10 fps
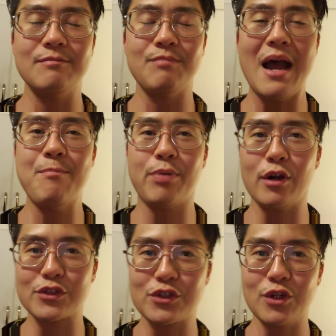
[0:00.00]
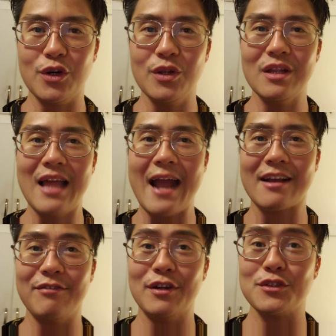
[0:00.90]
my personal
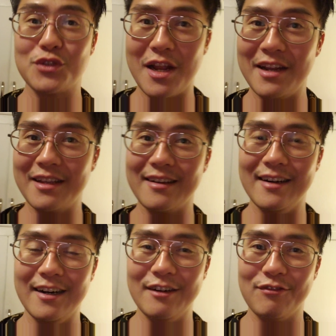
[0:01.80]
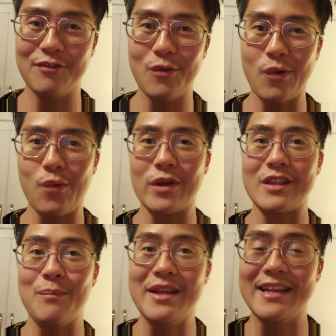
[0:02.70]
lack of understanding of
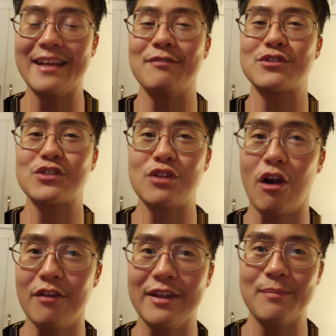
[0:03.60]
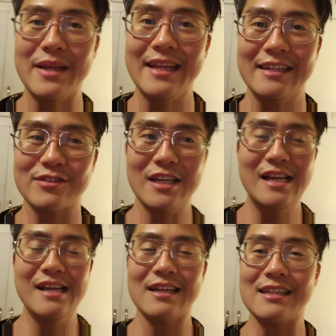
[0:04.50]
what the meaning of starving means.
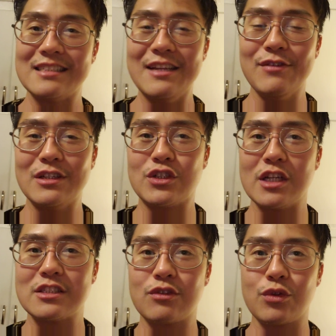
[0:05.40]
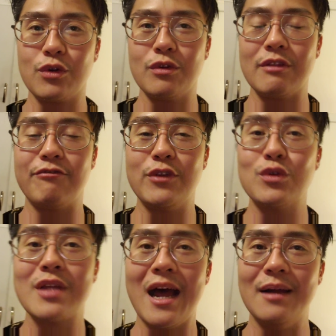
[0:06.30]
Because even just through the
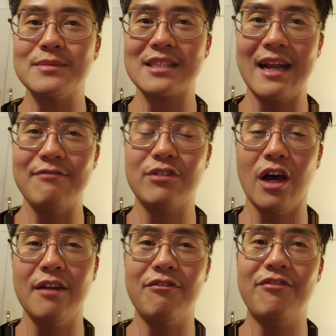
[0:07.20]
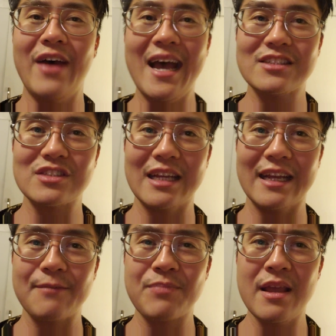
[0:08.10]
few times that I've done
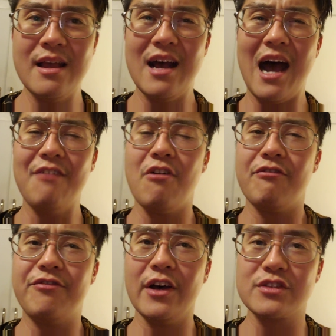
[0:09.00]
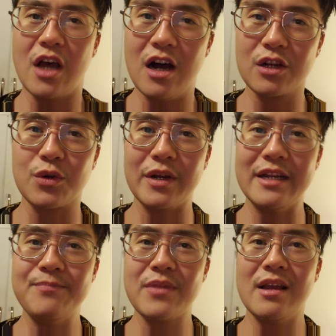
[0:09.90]
fasting, I've felt
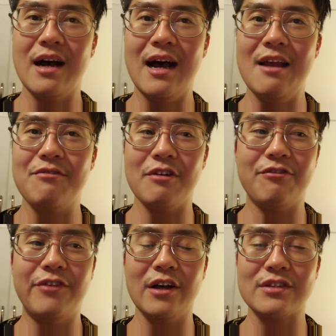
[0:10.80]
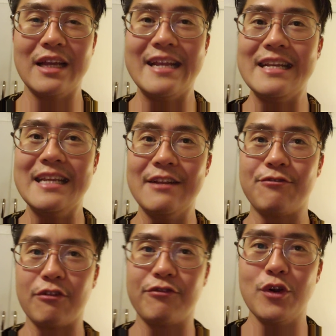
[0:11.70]
hungry, I've felt a need
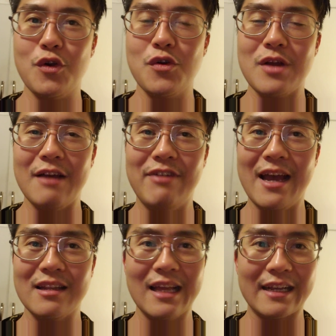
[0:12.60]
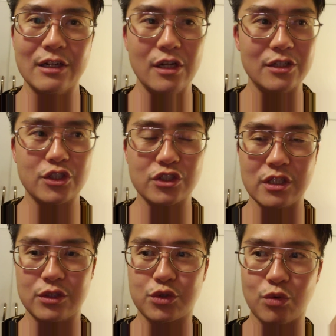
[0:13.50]
for food, I've had like just
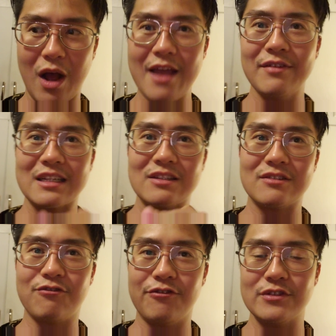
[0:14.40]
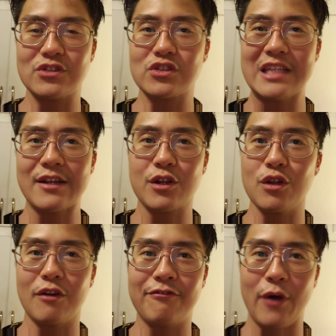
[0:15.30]
a driving
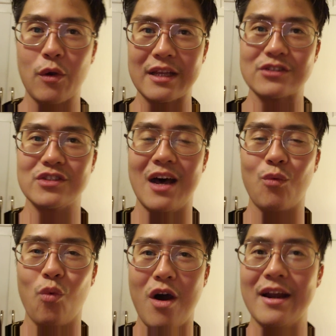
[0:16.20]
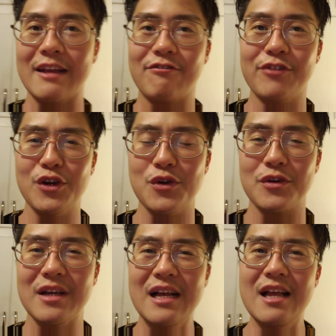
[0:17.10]
singular focus on wanting
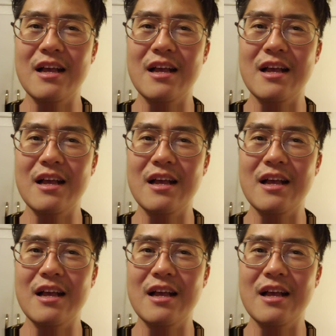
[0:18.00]
food,